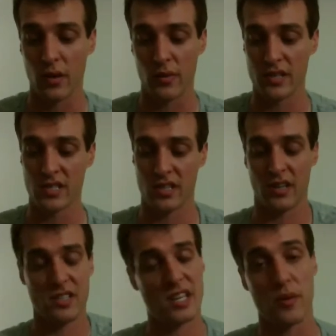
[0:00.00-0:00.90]
So this
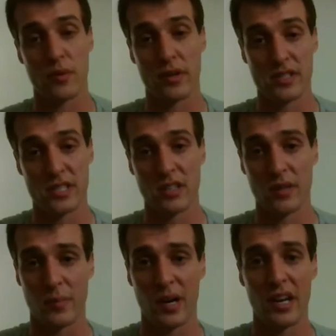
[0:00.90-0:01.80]
is going to sound really
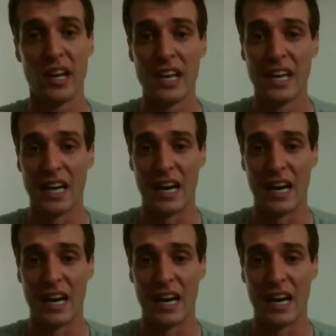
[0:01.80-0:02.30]
silly, but